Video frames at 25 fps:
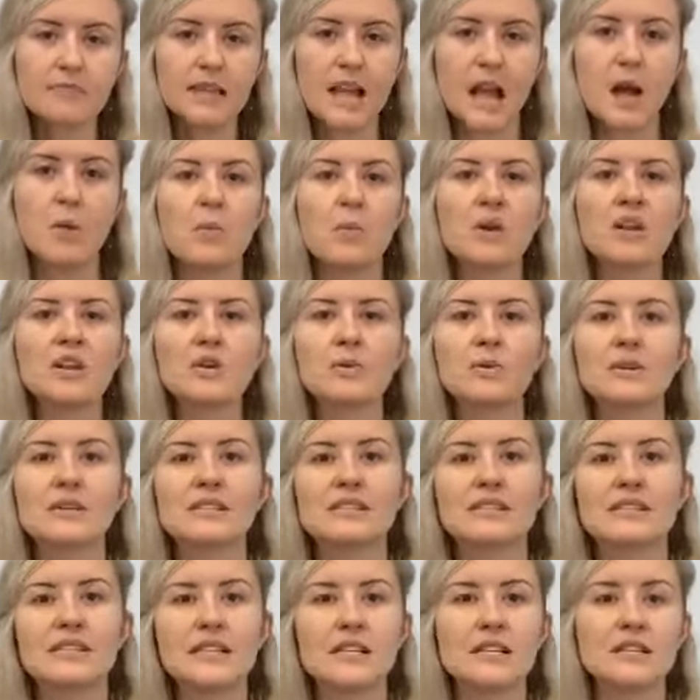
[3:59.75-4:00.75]
And you are
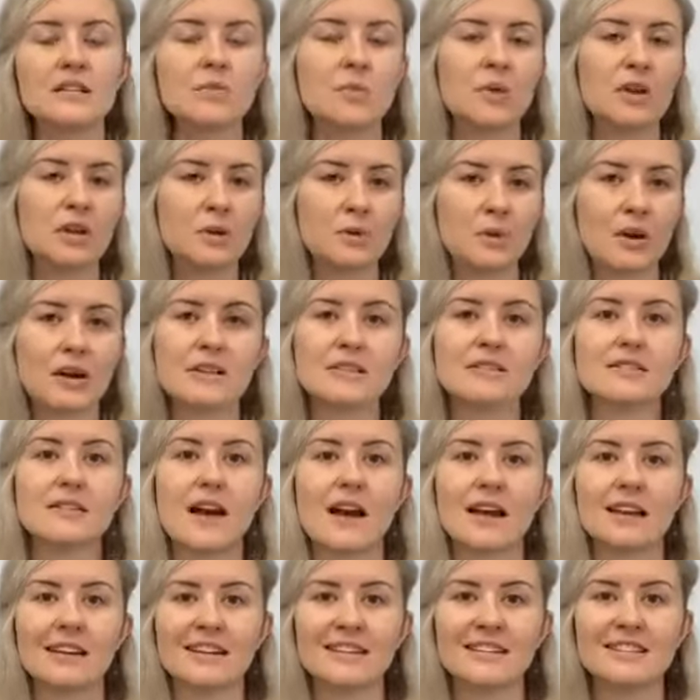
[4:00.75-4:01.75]
still and when you are
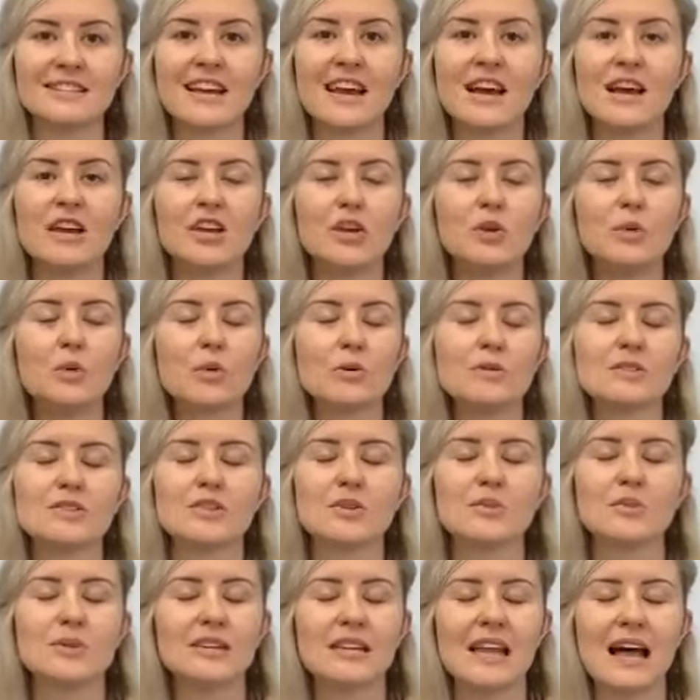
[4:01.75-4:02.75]
silent, you
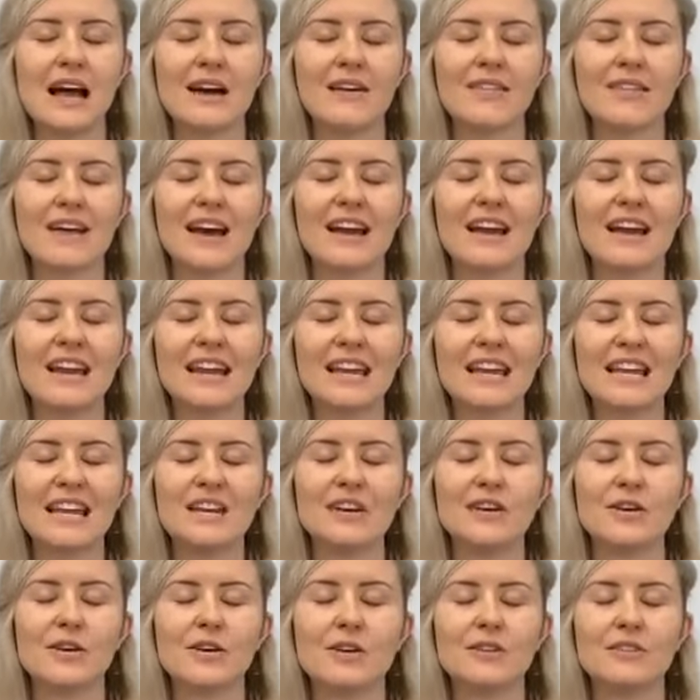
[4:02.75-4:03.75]
also allow that
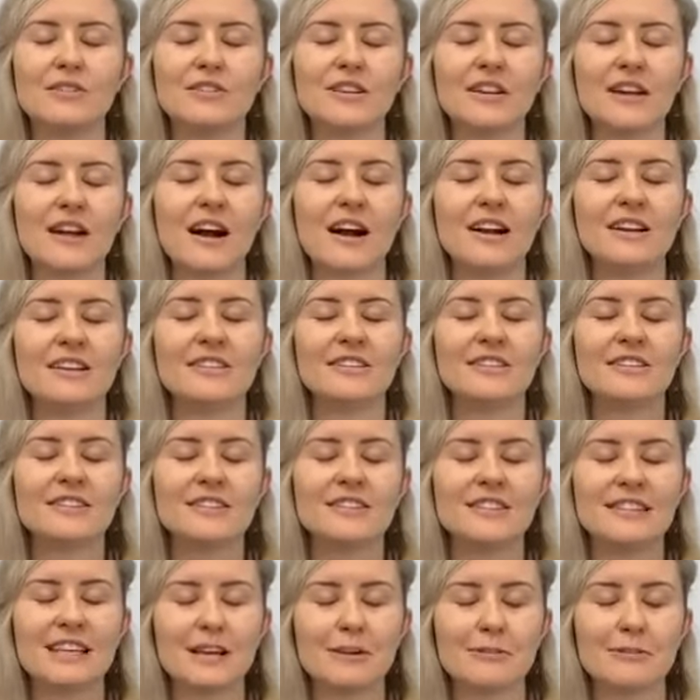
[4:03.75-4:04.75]
ego to kind of
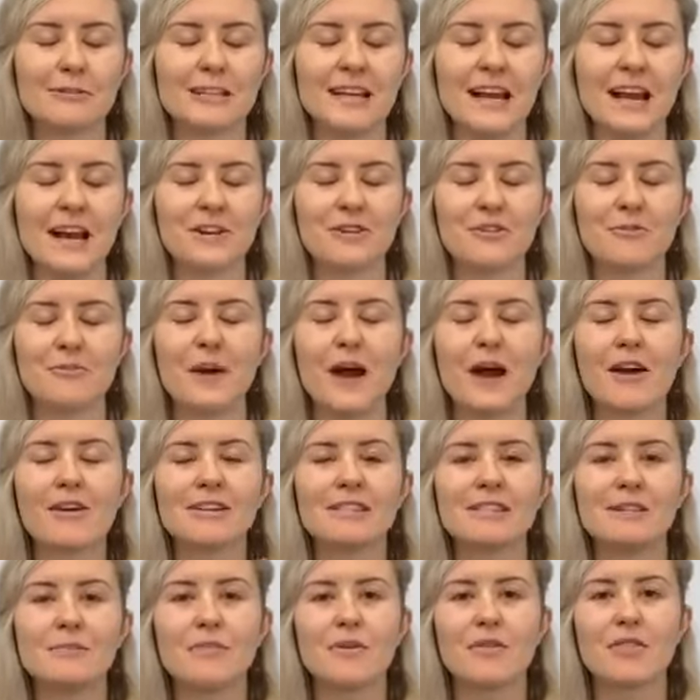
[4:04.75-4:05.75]
just settle down. Your
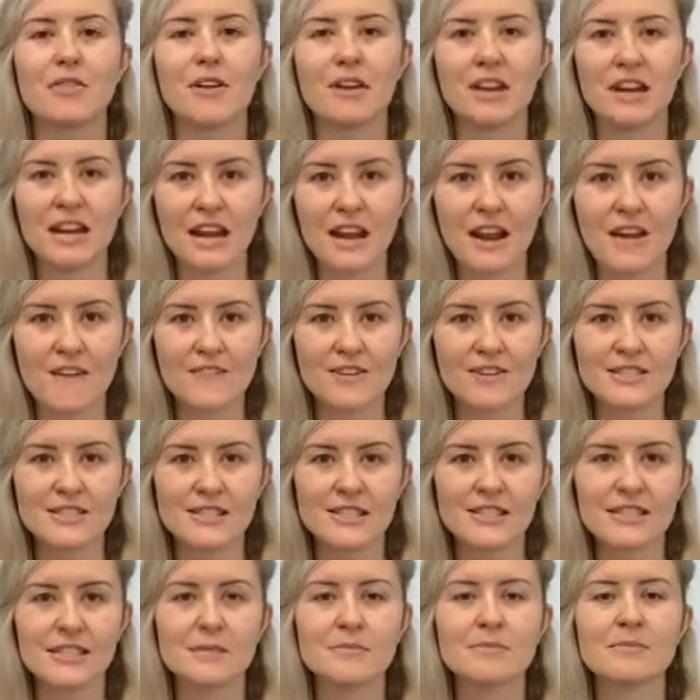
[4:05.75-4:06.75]
parasympathetic nervous
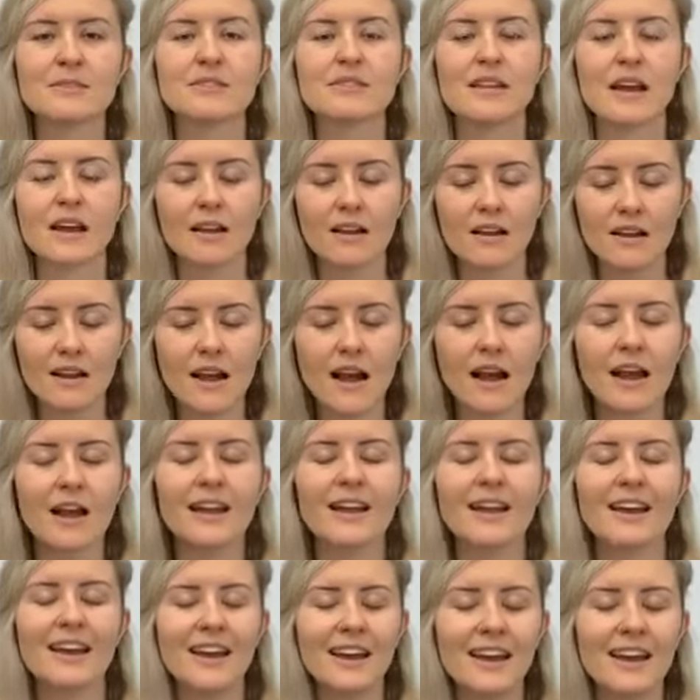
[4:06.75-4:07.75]
system is like, okay,
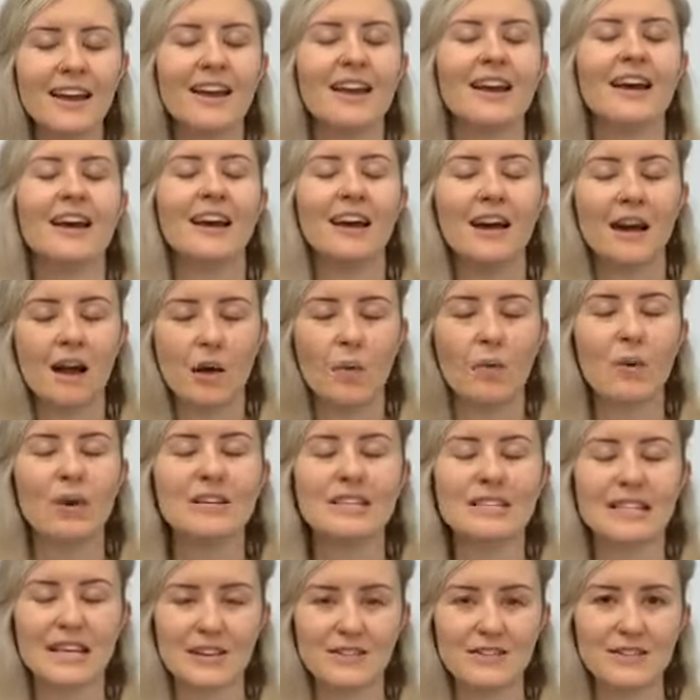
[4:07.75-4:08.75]
we're
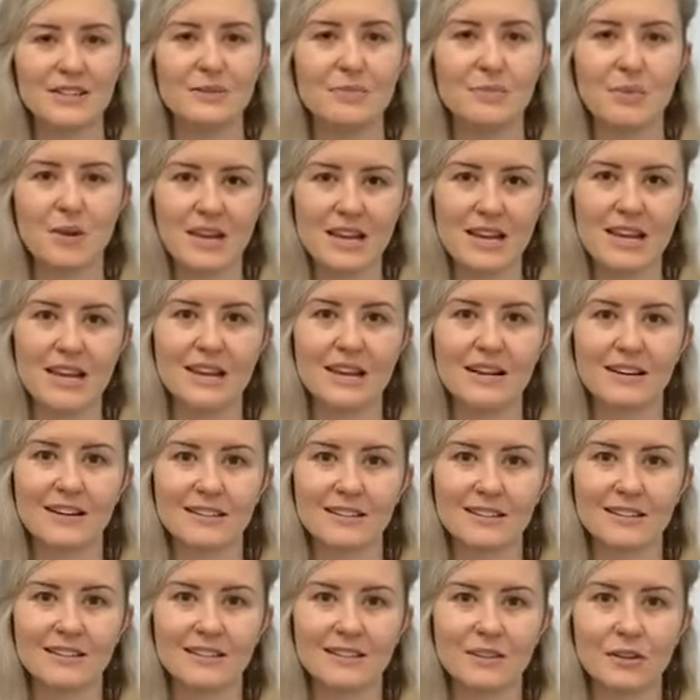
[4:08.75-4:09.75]
safe to be here.
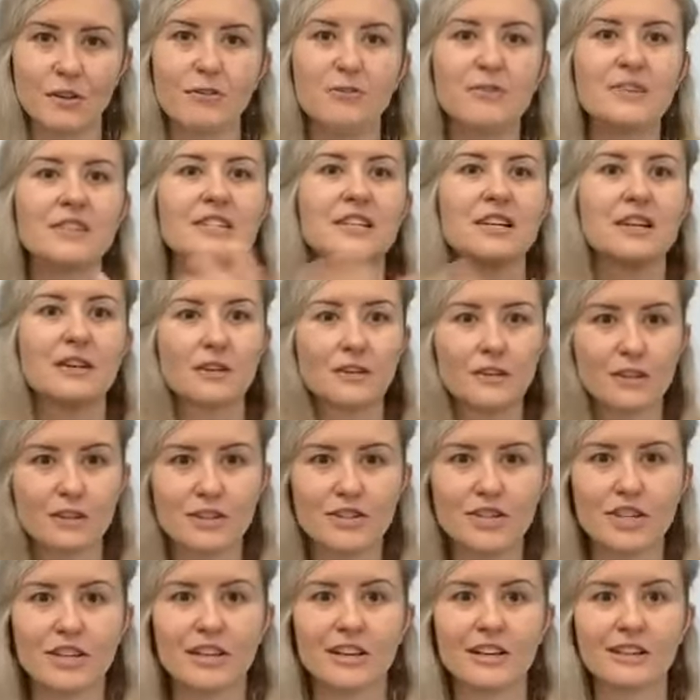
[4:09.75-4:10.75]
Your
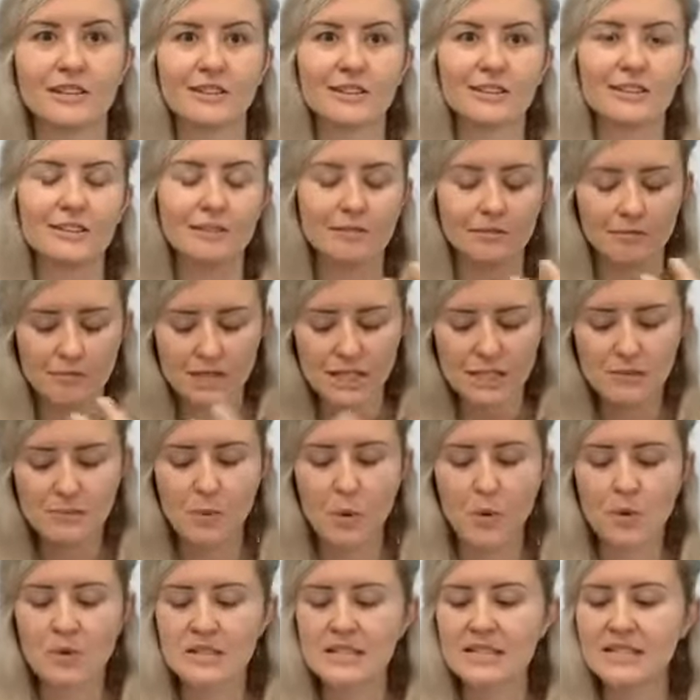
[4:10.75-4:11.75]
physiological
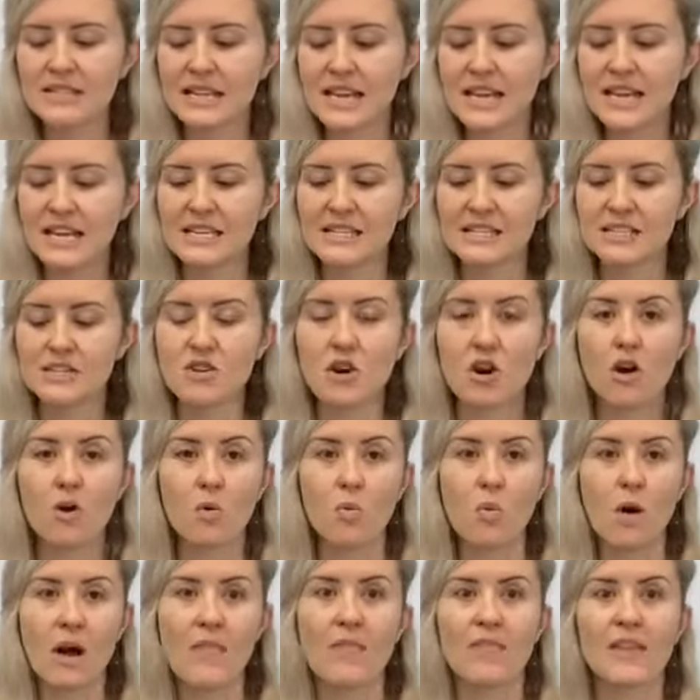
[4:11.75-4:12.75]
response is not
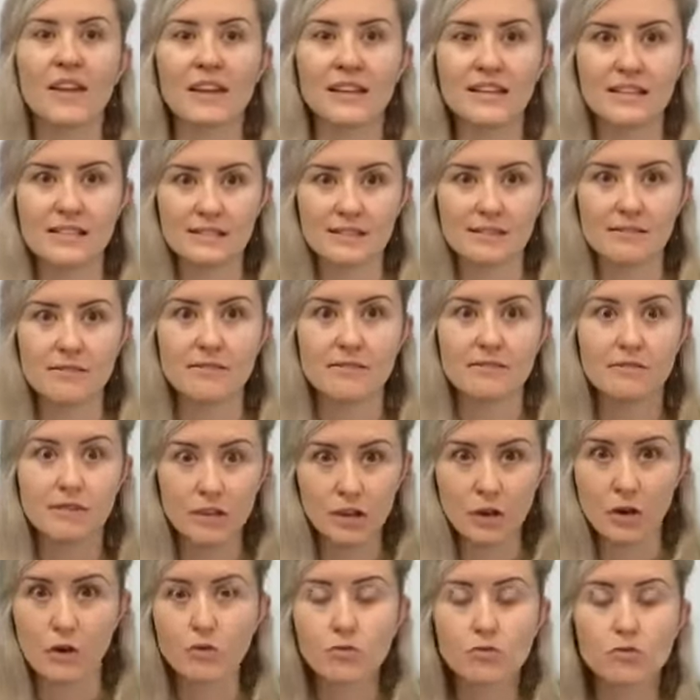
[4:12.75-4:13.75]
one that is,
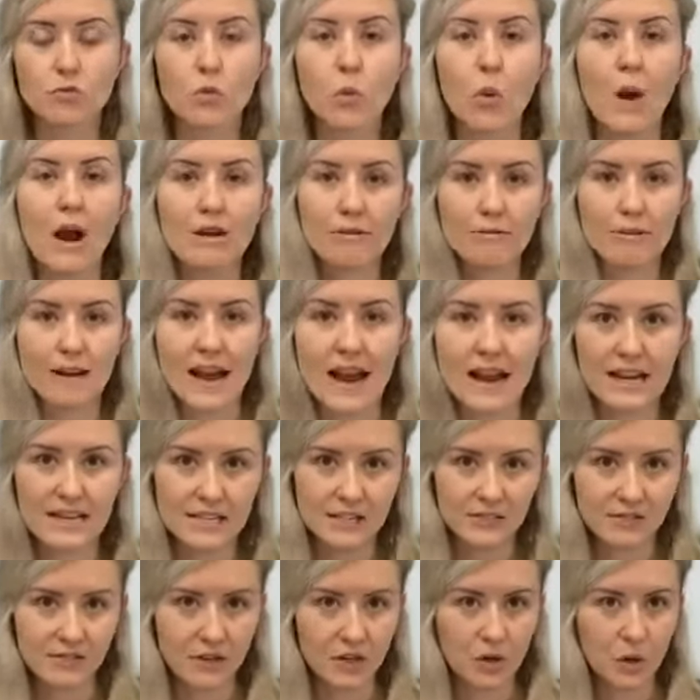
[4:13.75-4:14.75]
quite
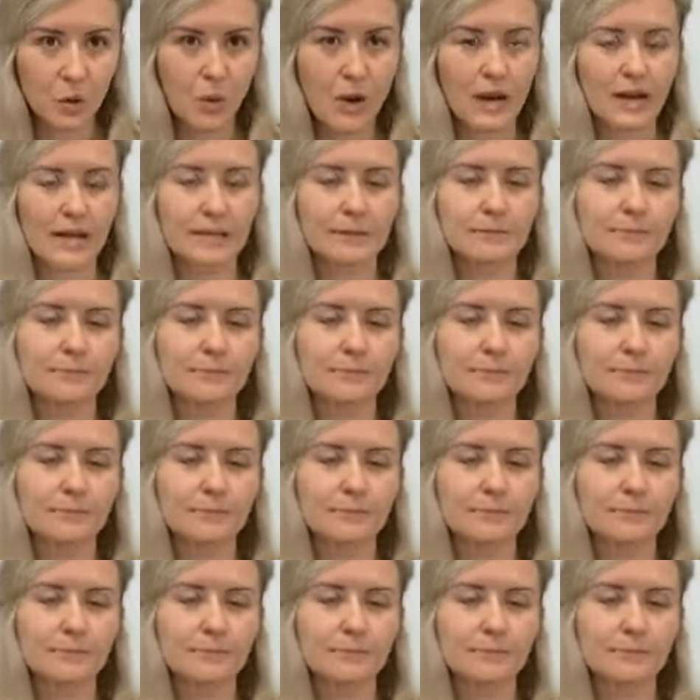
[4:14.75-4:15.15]
reactive and quick.